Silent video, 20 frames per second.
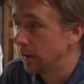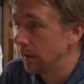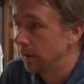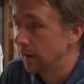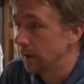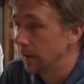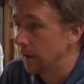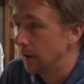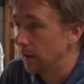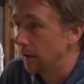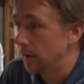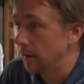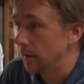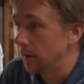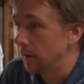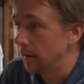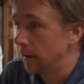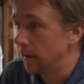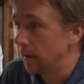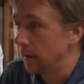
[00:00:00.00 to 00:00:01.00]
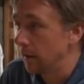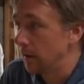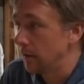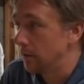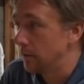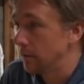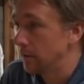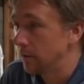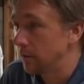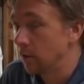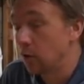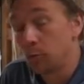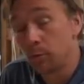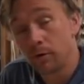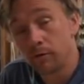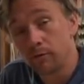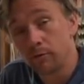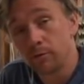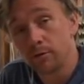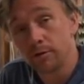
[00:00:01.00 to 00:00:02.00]
Yeah, hope
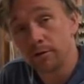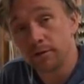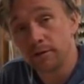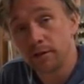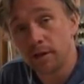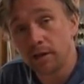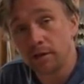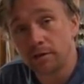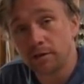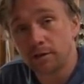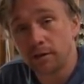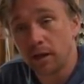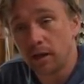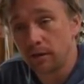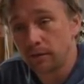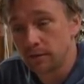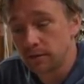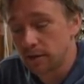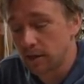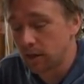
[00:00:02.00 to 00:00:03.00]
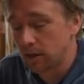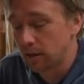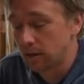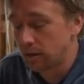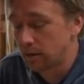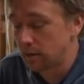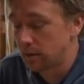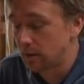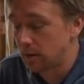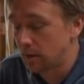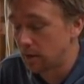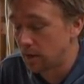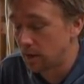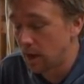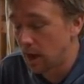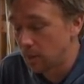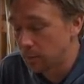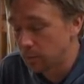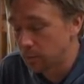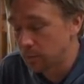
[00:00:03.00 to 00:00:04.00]
everyone's staying safe, staying
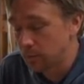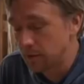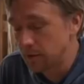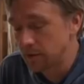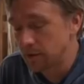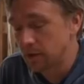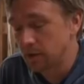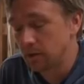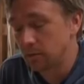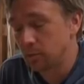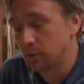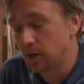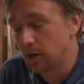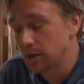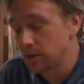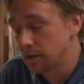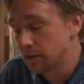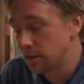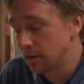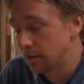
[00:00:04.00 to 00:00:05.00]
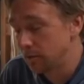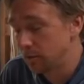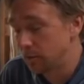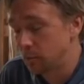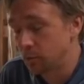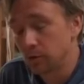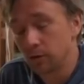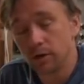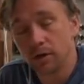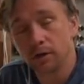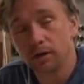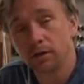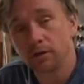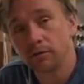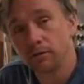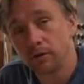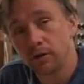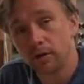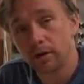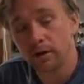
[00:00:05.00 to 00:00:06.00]
optimistic and positive and
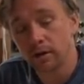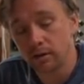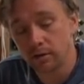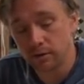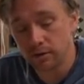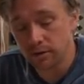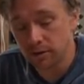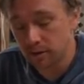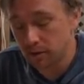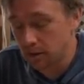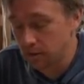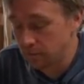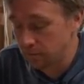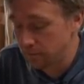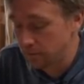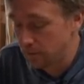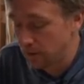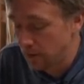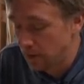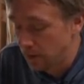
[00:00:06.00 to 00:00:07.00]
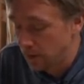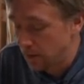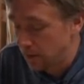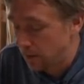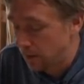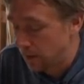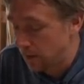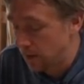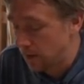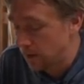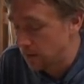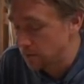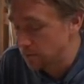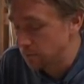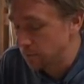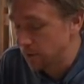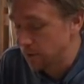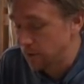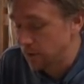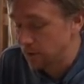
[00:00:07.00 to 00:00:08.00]
productive and all that good stuff as
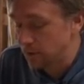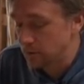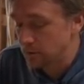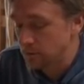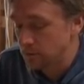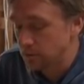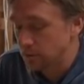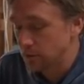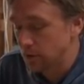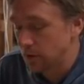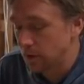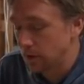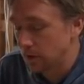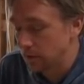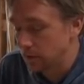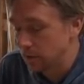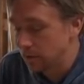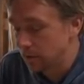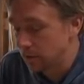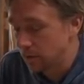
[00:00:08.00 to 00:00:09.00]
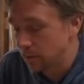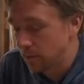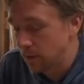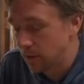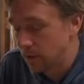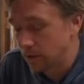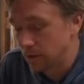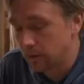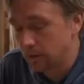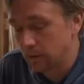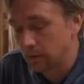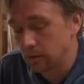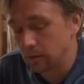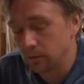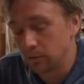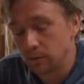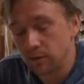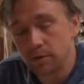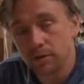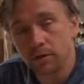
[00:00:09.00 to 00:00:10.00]
we try to come out of
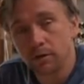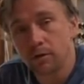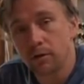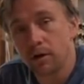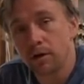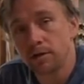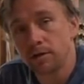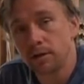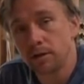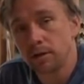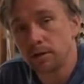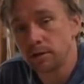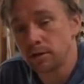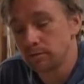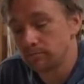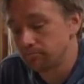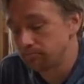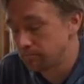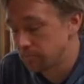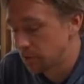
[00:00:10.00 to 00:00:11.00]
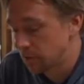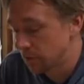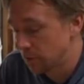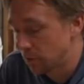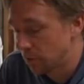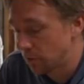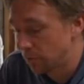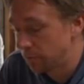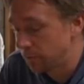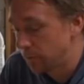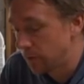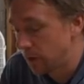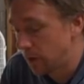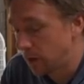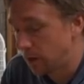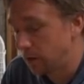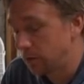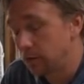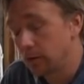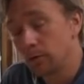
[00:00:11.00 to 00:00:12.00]
the recent craziness. So
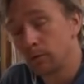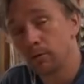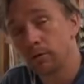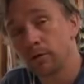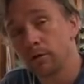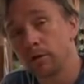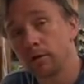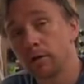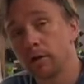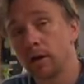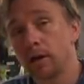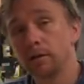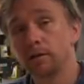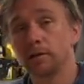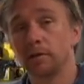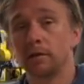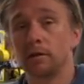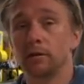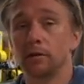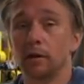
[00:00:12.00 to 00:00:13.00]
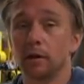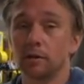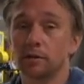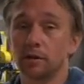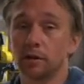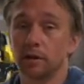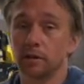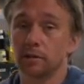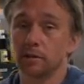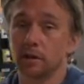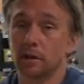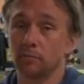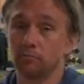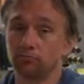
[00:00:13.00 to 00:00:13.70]
hang in there with all that, and I'll catch you next time.